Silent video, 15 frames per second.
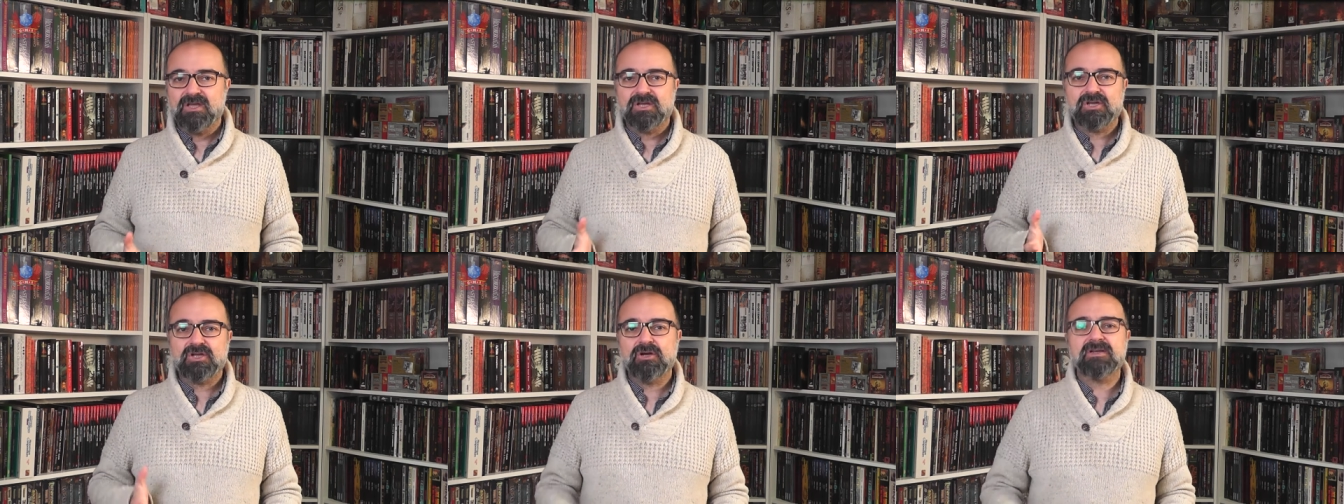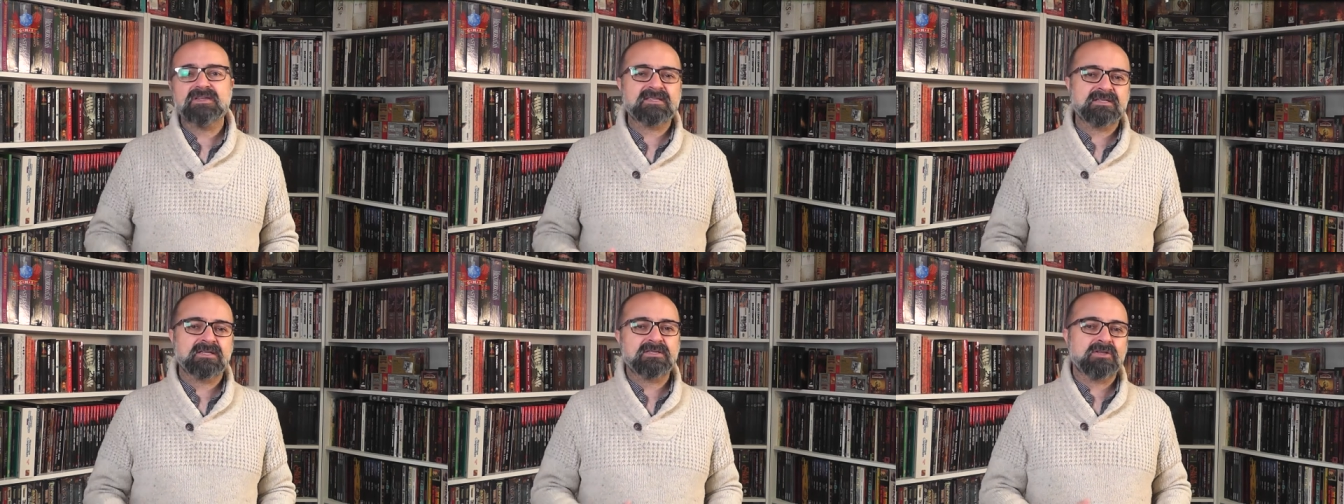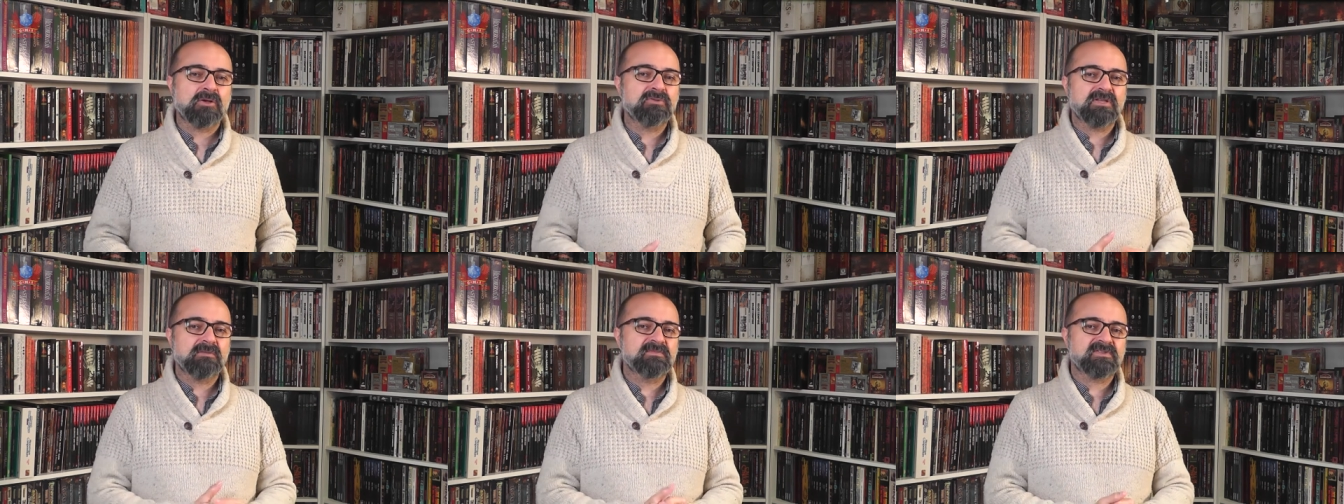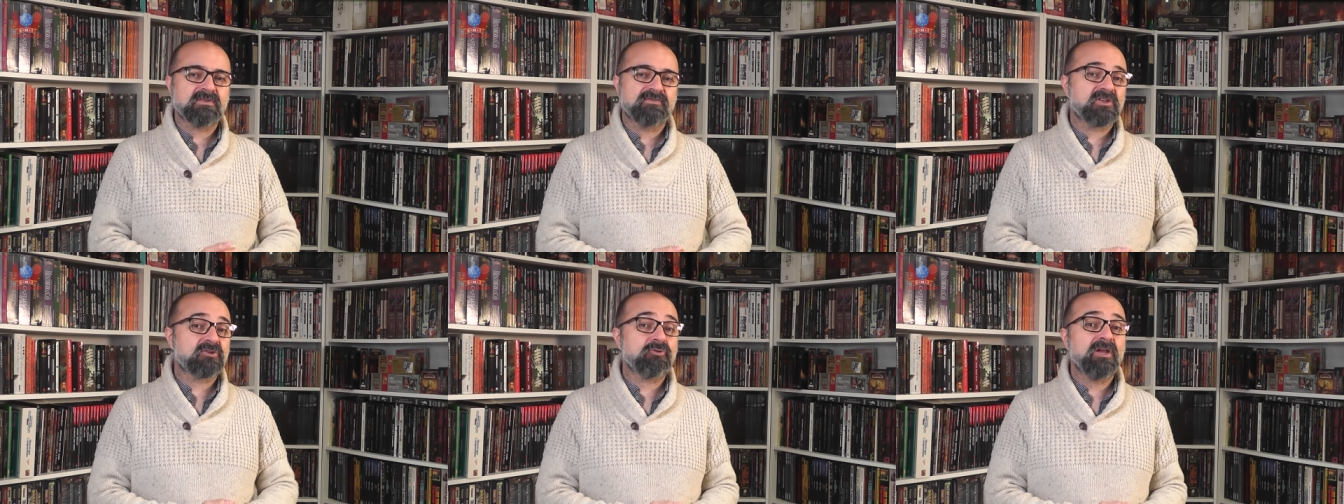Cursed Totems of
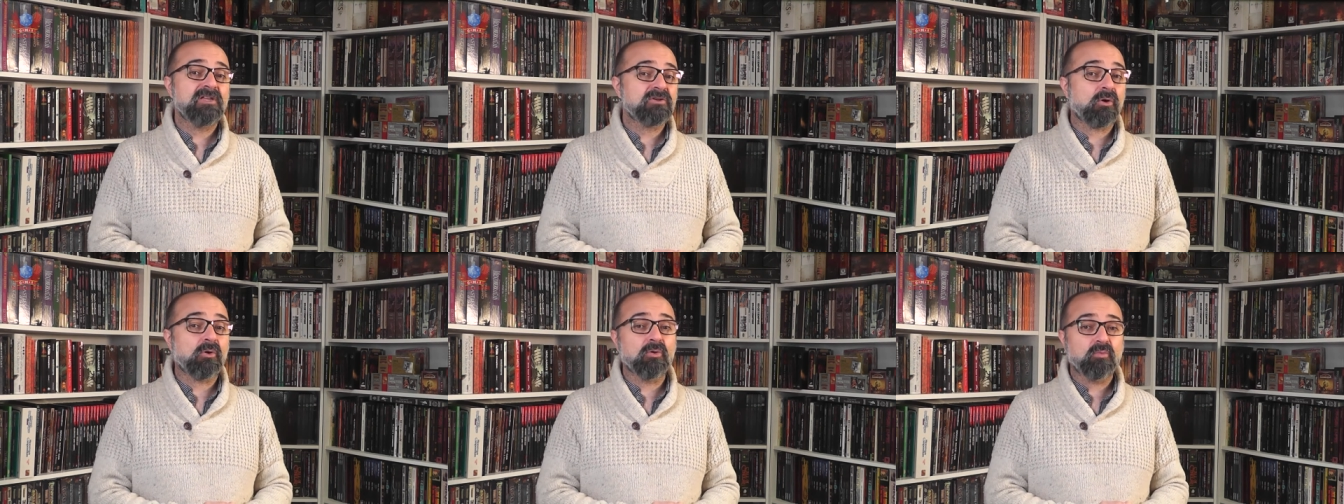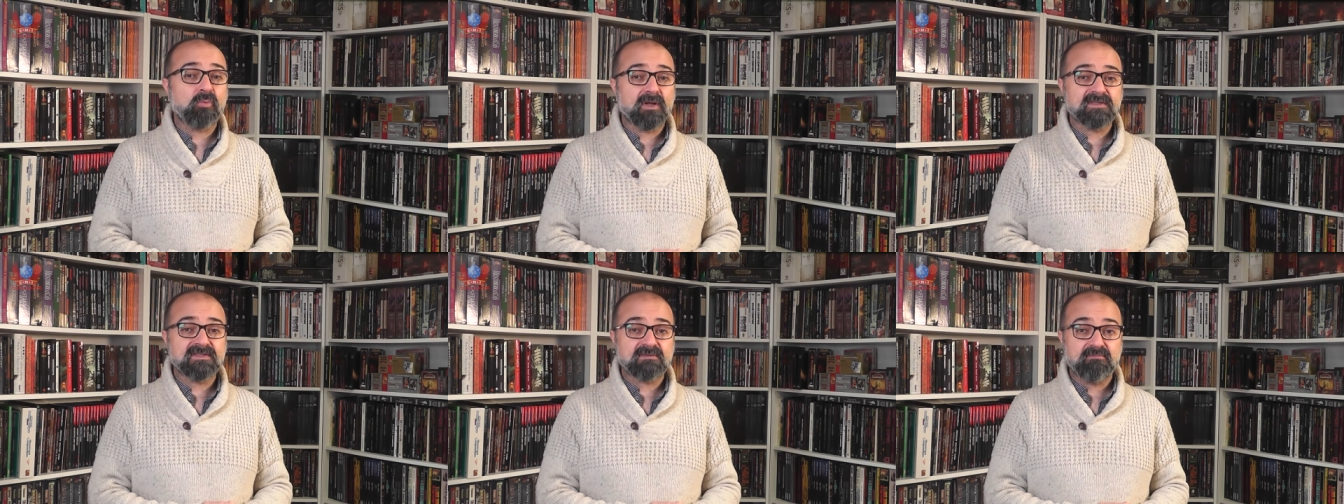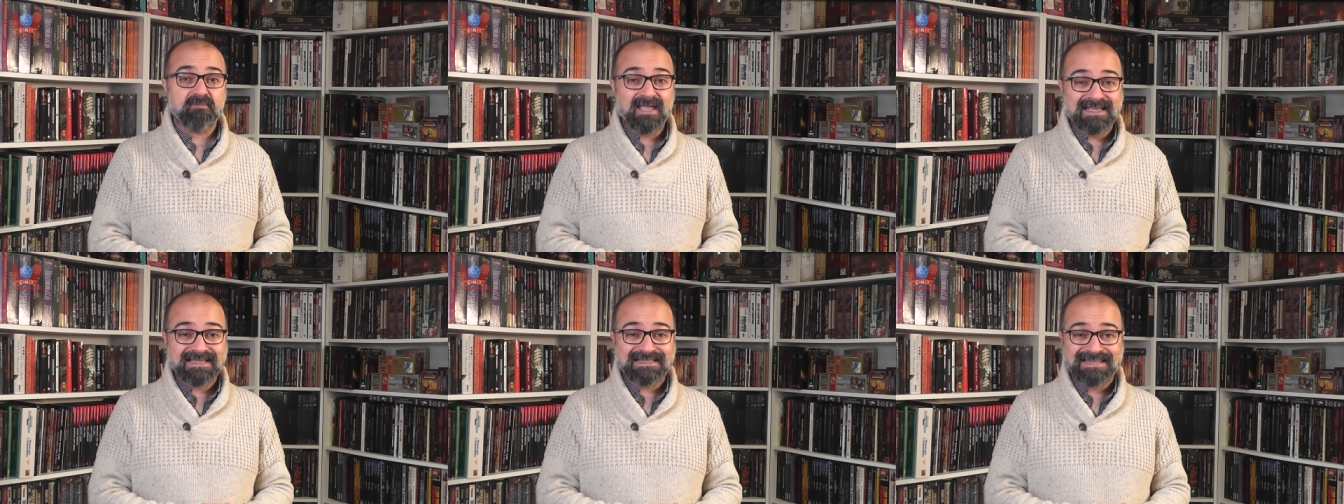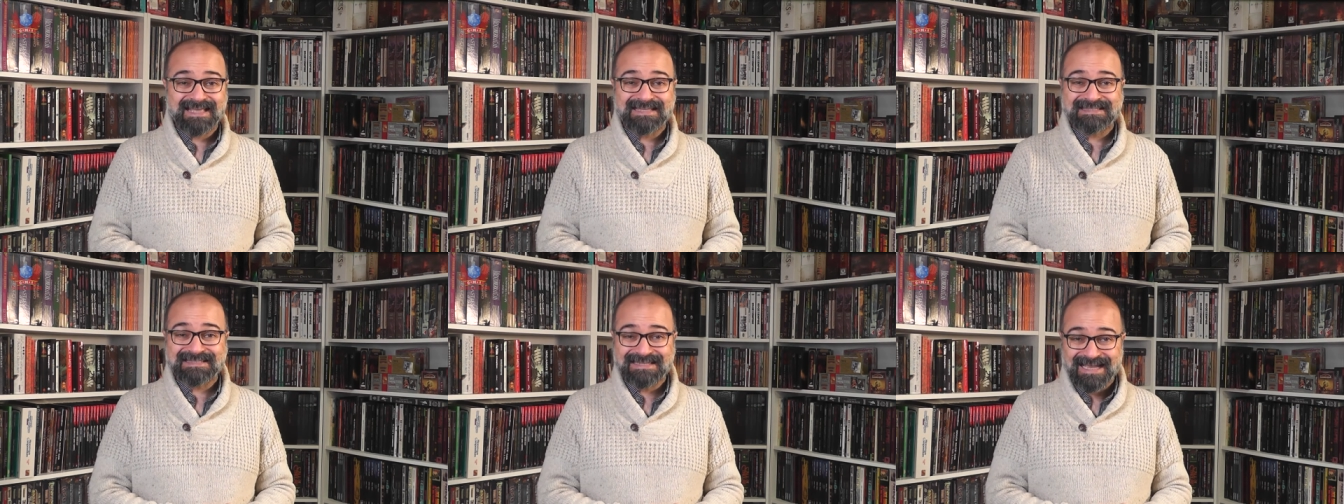the Great Old Ones make
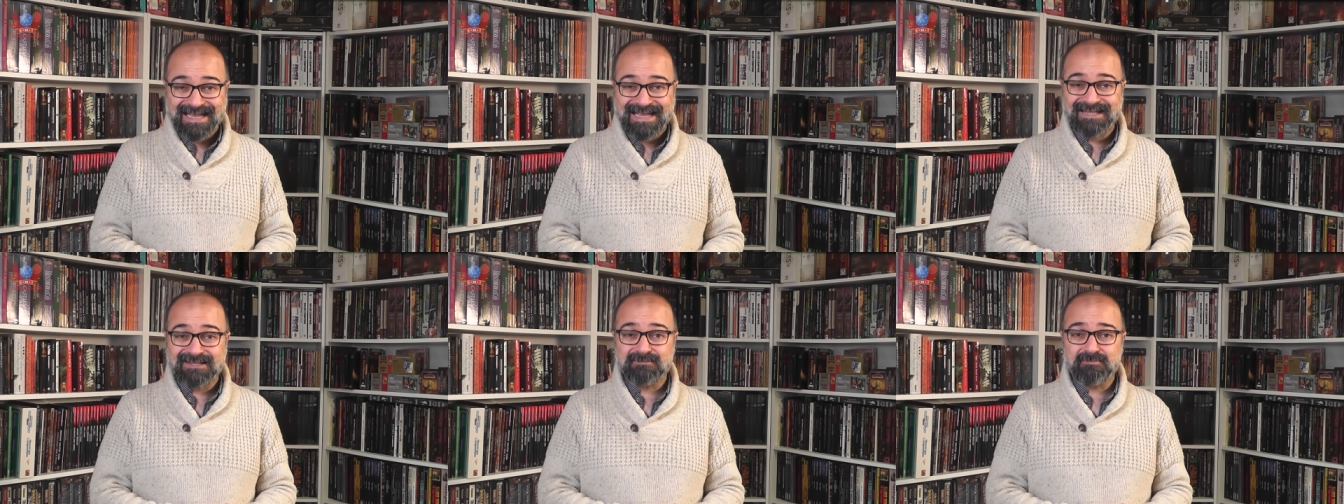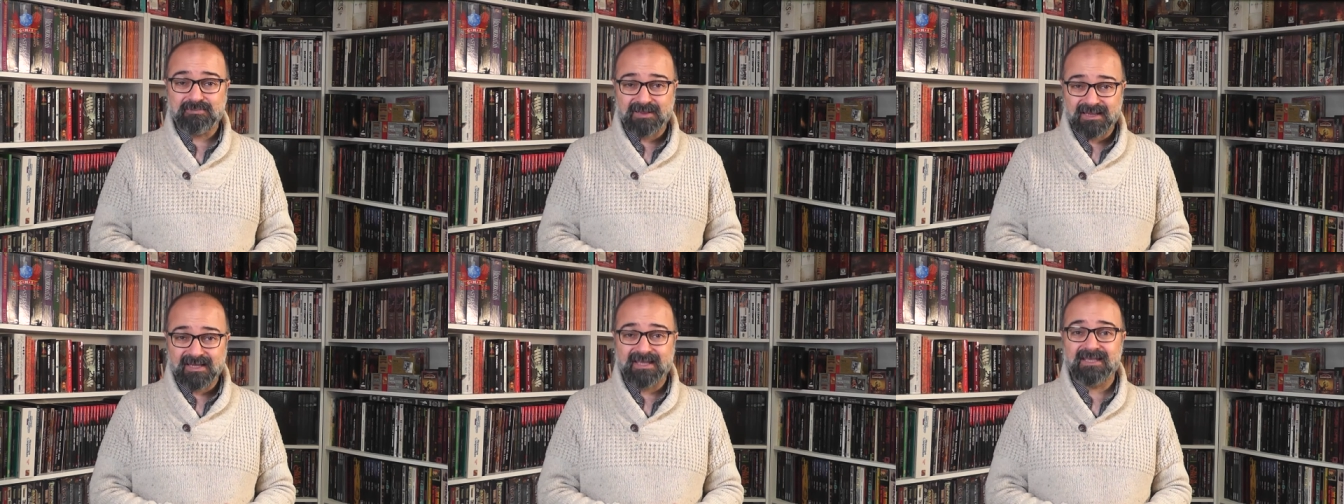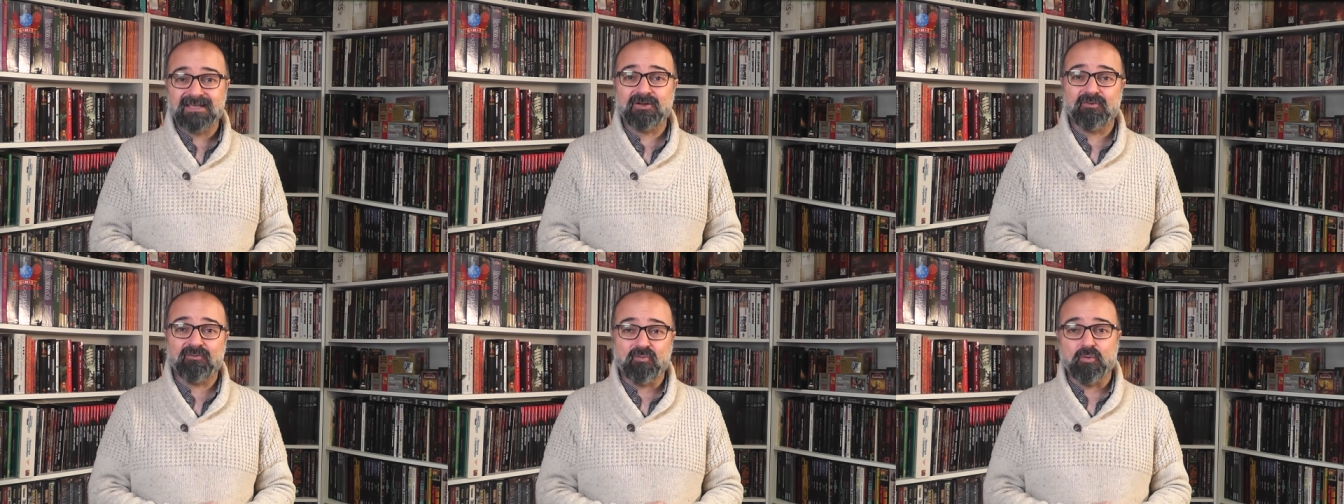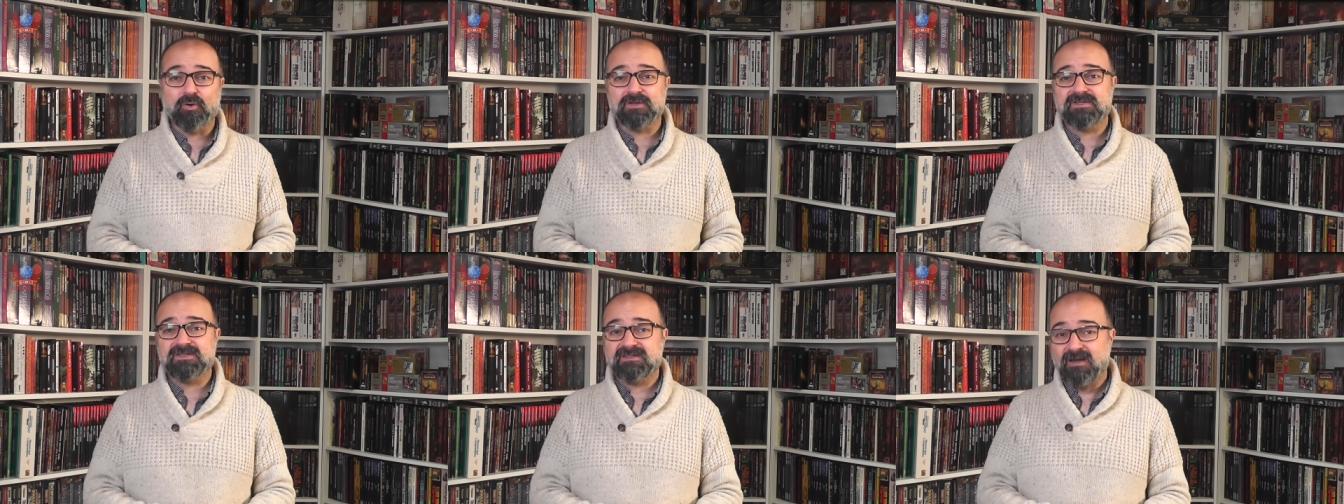that can Plague of
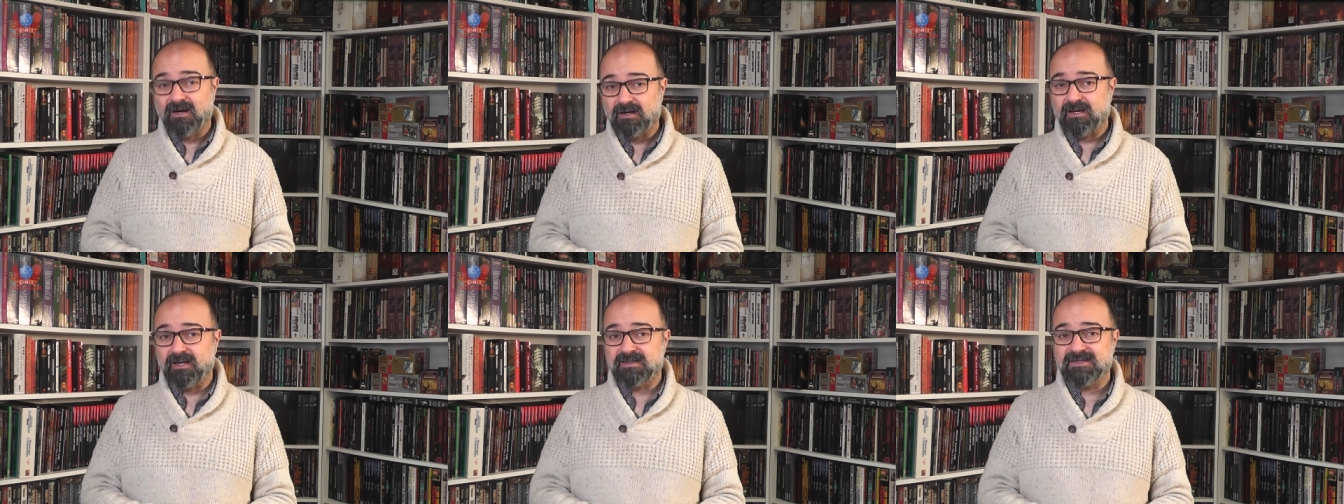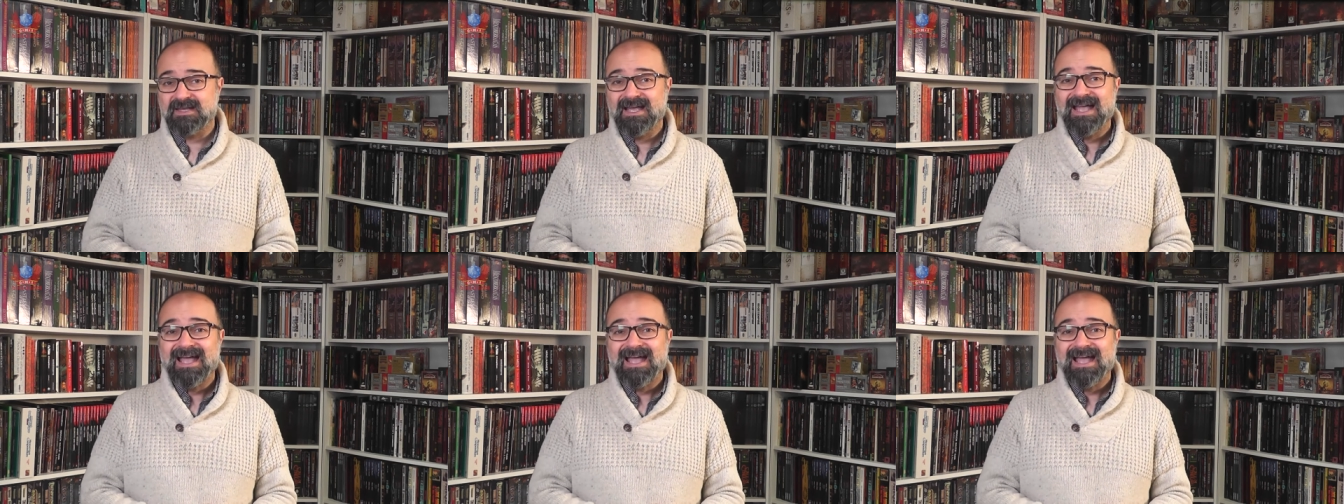Words target,